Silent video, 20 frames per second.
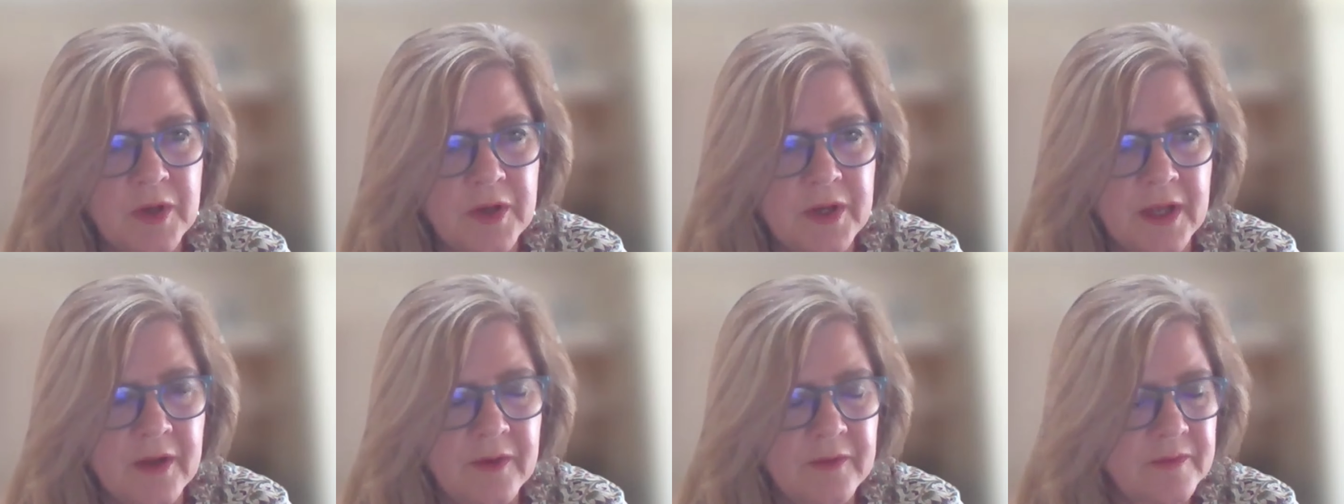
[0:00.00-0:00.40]

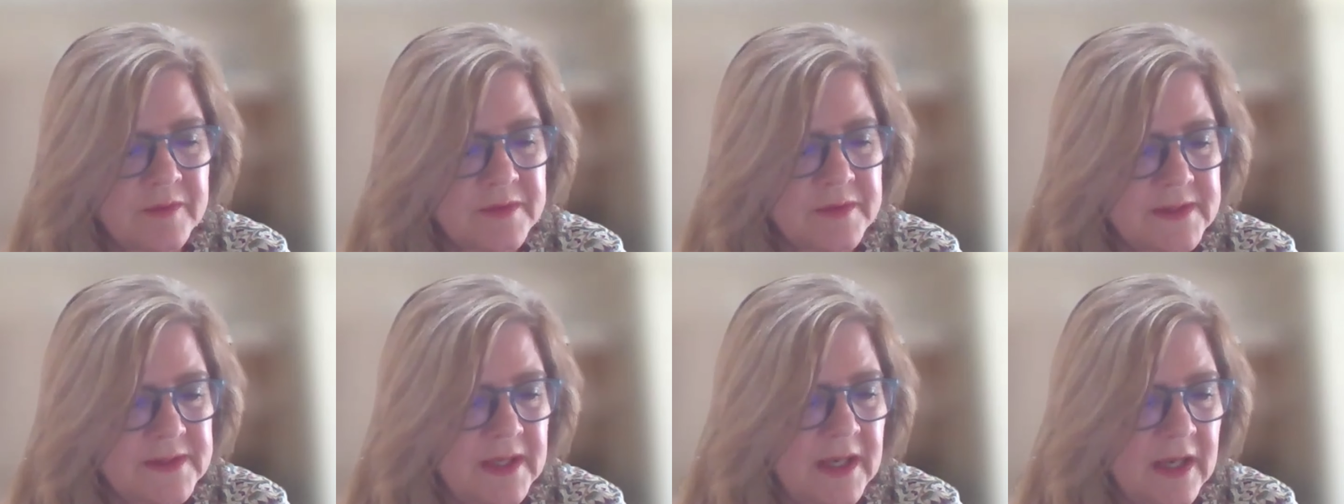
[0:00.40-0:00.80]

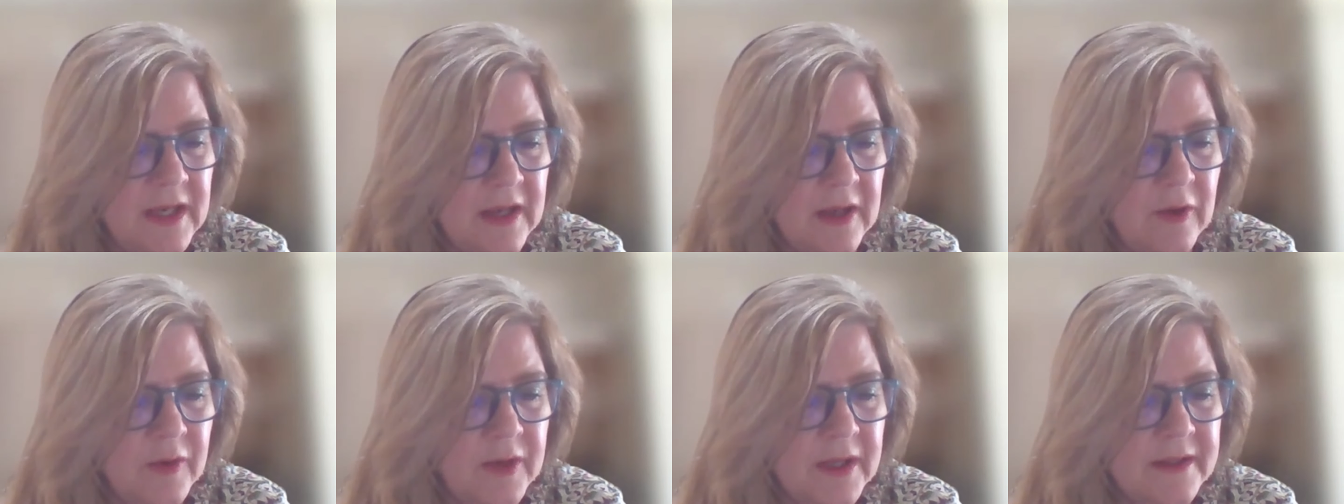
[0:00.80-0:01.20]

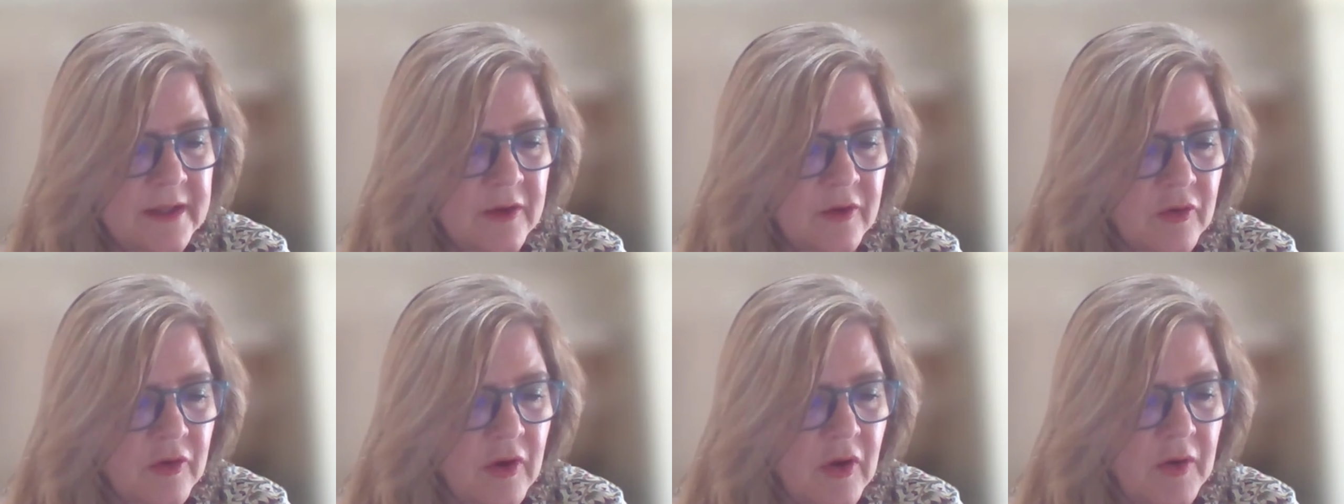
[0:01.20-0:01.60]
look at the
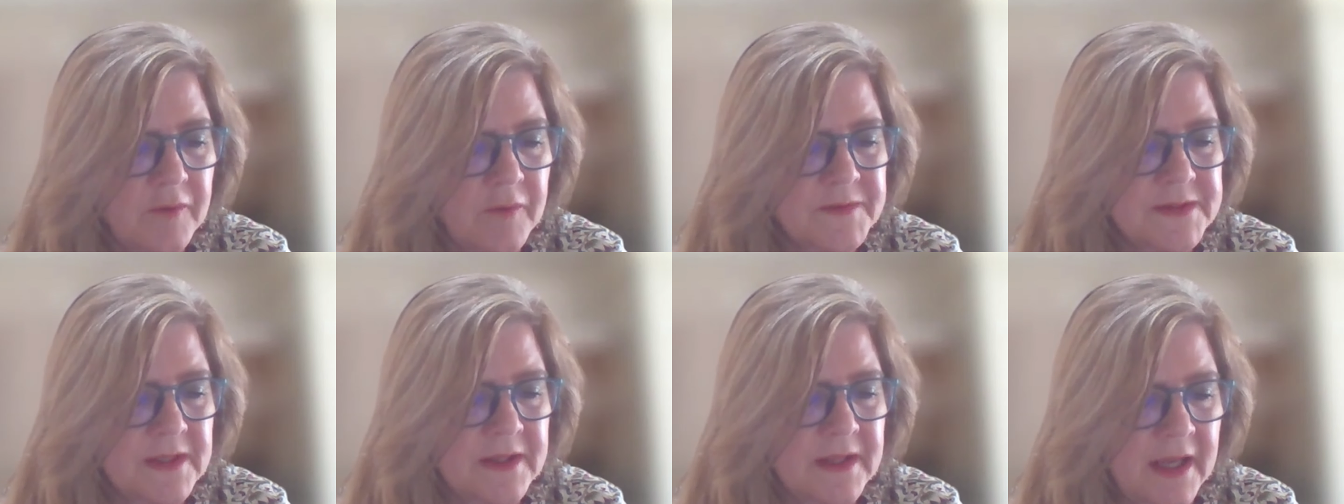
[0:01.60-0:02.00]

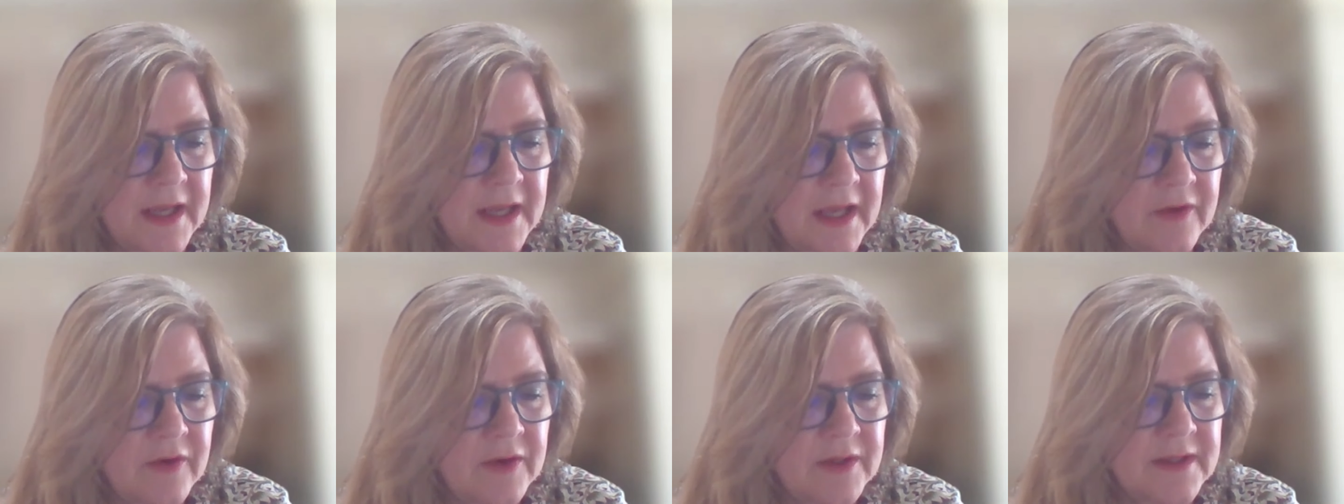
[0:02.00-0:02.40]
crafts and the
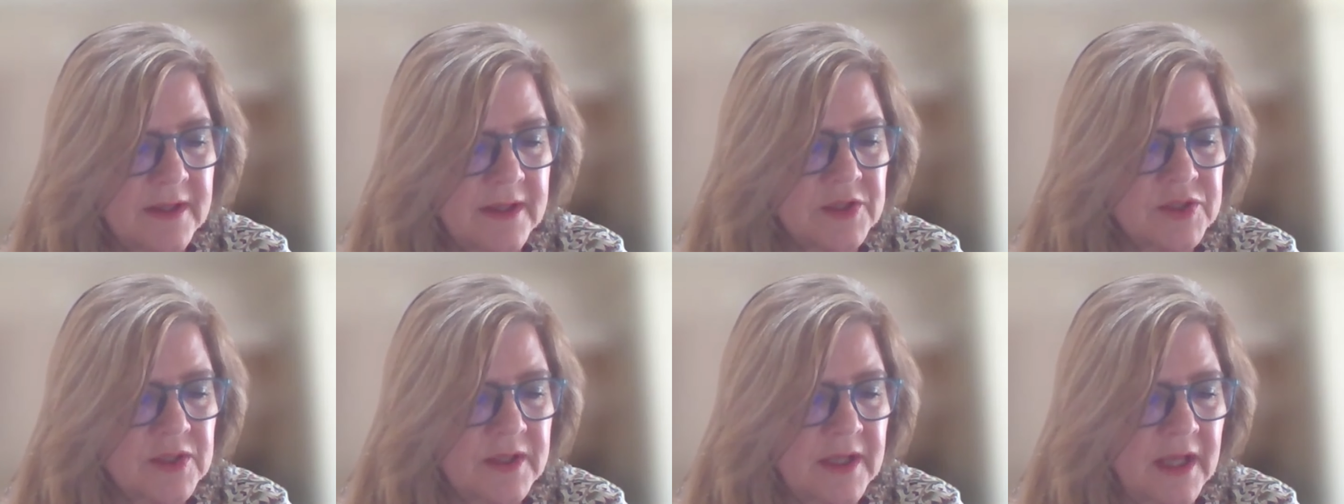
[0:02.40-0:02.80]

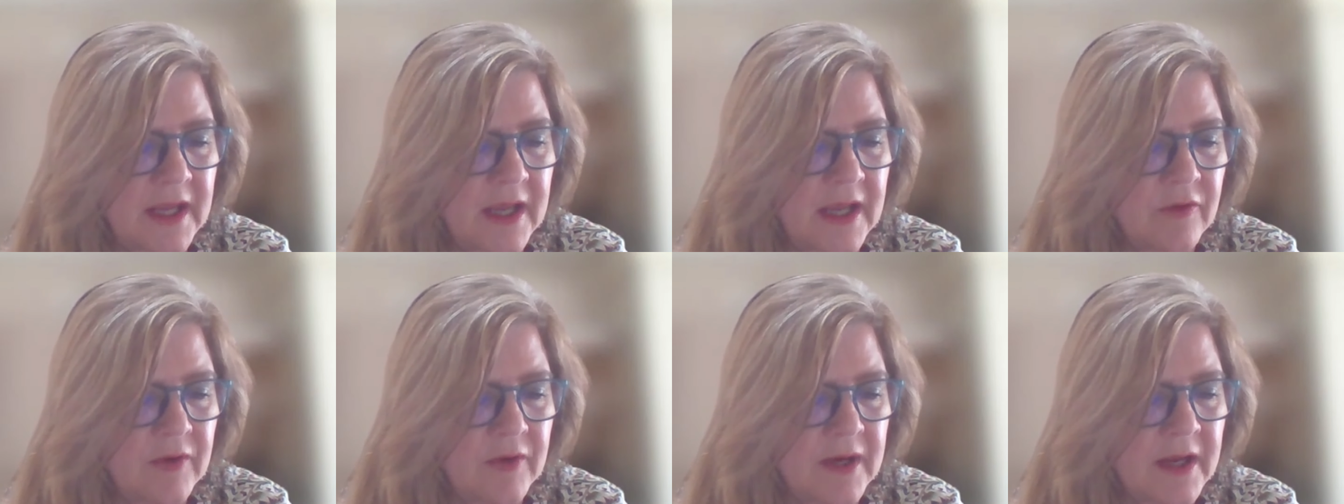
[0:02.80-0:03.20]
heritage in
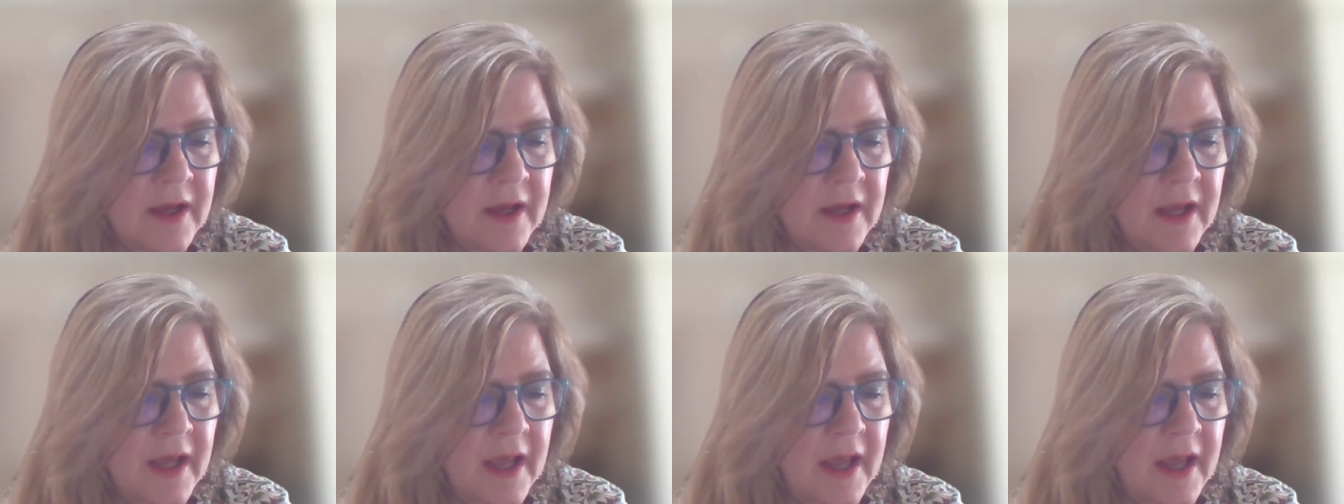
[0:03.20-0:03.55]
the area,